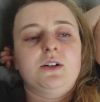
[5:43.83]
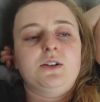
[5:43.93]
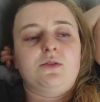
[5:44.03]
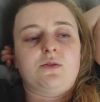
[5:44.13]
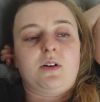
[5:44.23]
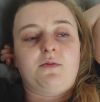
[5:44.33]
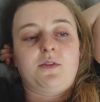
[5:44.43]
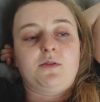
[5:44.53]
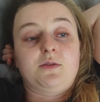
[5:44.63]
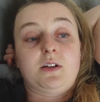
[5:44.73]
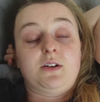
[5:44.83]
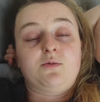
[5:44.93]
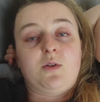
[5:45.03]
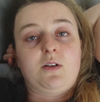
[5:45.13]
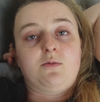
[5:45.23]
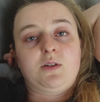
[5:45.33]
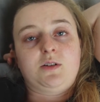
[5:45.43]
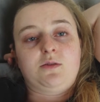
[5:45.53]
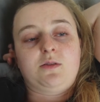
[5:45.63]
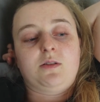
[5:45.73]
She told Kipper it was stage 1, which
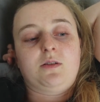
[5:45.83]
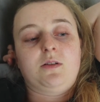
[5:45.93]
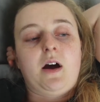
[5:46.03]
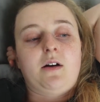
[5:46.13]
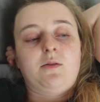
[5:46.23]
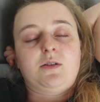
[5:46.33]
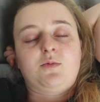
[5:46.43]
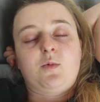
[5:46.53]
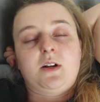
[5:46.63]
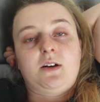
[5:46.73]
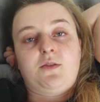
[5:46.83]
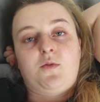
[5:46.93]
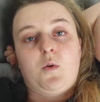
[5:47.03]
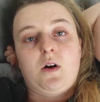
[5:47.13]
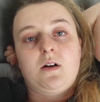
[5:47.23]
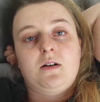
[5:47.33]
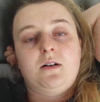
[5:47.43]
is, it's 1 out of 4,